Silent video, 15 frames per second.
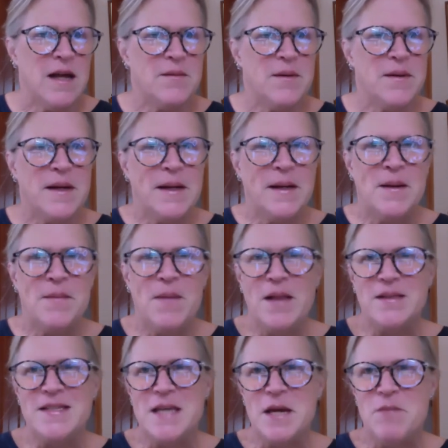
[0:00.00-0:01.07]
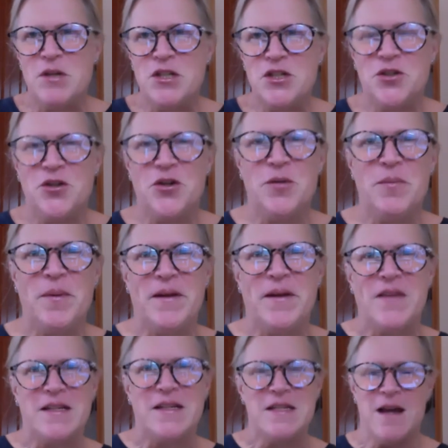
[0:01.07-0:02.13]
I'll say mature, but
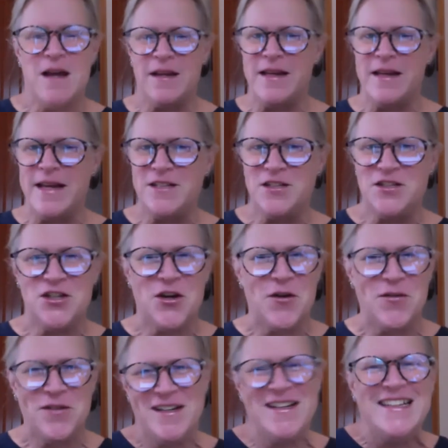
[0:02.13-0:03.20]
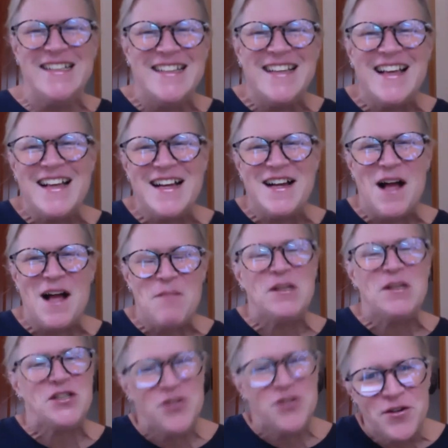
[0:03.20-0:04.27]
that's not an age joke, uh, a
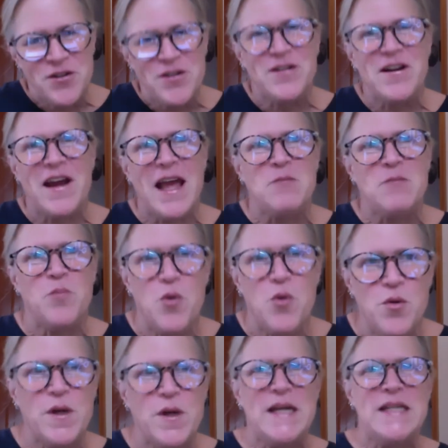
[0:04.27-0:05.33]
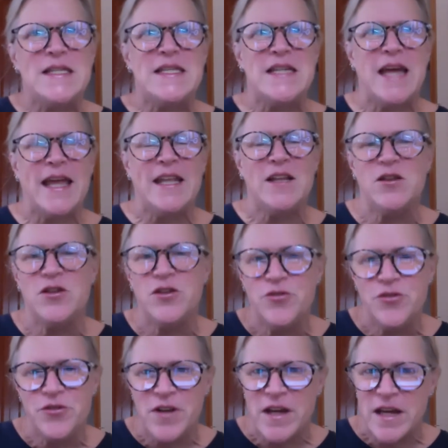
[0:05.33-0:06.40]
mature and poised and
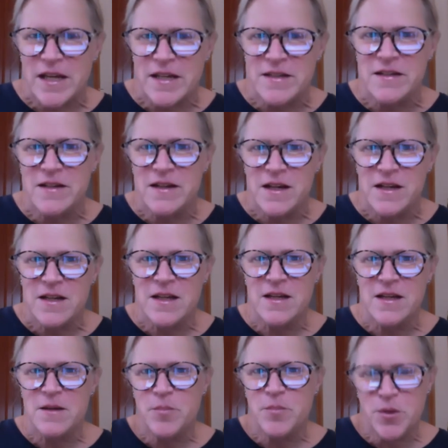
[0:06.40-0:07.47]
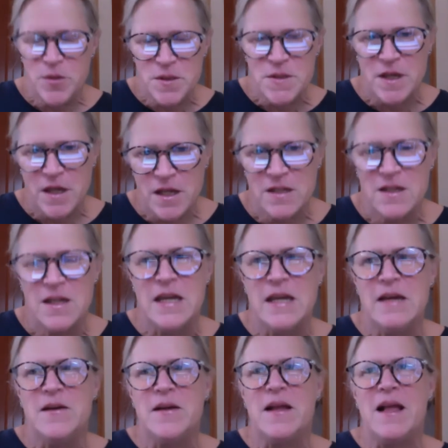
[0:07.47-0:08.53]
learned person
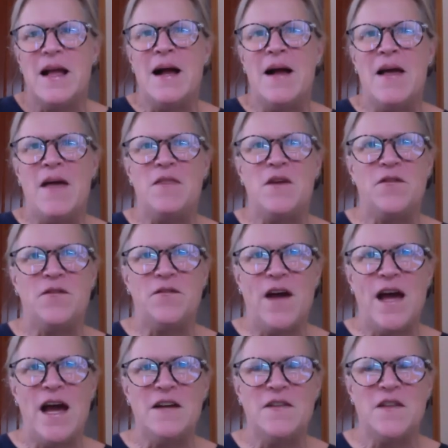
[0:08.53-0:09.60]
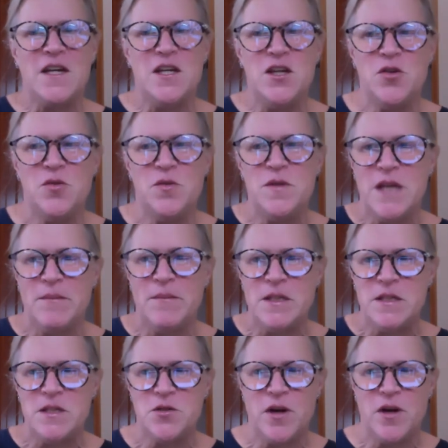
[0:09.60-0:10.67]
uh, and the fact that you
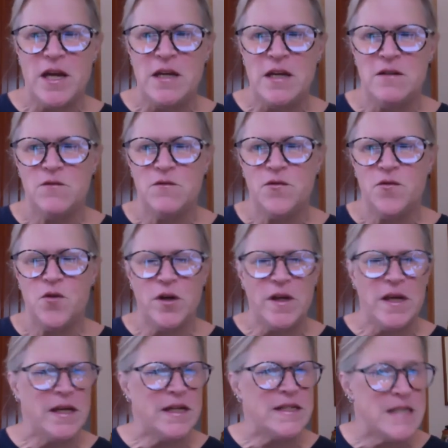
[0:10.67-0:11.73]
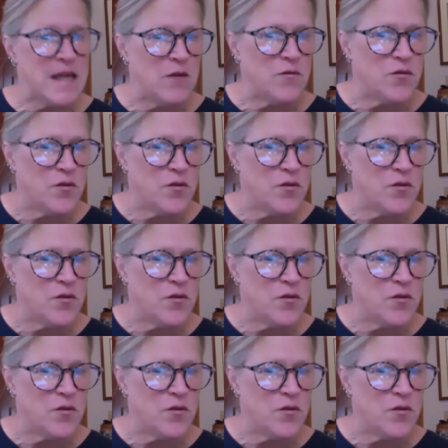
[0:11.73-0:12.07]
demonstrate for kids and for